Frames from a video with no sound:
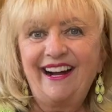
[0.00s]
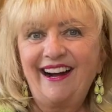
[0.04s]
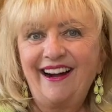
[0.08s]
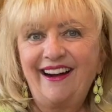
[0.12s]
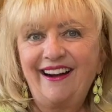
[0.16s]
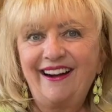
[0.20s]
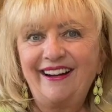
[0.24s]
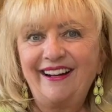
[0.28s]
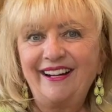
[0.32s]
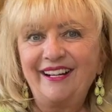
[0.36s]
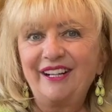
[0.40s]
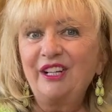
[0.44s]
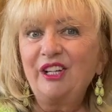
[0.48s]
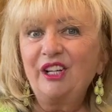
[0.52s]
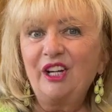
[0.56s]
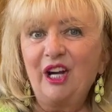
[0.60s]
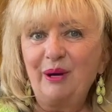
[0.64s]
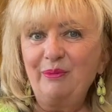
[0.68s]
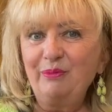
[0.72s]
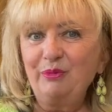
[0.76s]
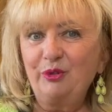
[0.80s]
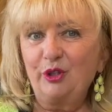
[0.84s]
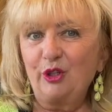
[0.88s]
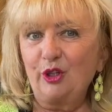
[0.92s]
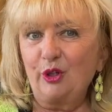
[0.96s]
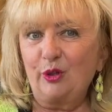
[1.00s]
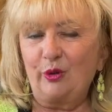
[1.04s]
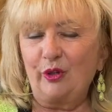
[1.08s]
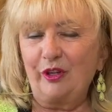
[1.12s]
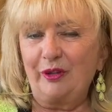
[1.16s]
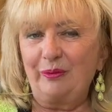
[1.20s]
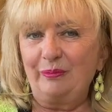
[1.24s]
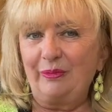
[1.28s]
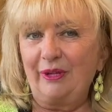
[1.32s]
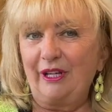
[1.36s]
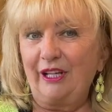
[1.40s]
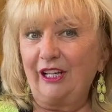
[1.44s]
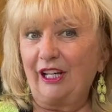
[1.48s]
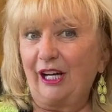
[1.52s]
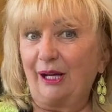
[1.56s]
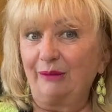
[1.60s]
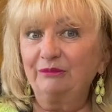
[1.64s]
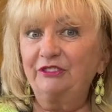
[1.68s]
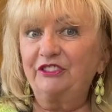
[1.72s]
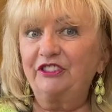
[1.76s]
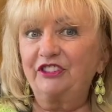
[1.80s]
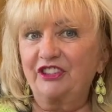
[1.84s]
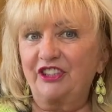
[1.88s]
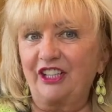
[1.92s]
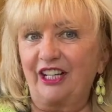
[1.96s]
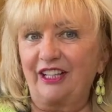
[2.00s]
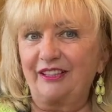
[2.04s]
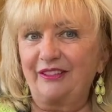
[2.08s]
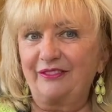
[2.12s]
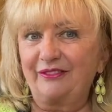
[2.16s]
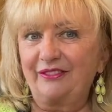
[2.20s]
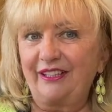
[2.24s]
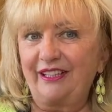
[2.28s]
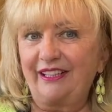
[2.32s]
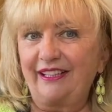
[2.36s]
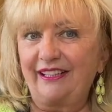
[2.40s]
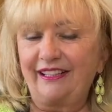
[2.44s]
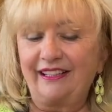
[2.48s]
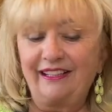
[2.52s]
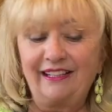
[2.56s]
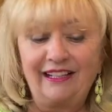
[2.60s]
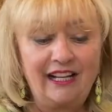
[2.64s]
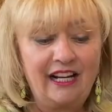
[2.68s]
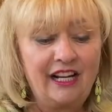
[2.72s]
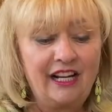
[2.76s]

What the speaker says: Hi, come cook with me. I'm Stella V.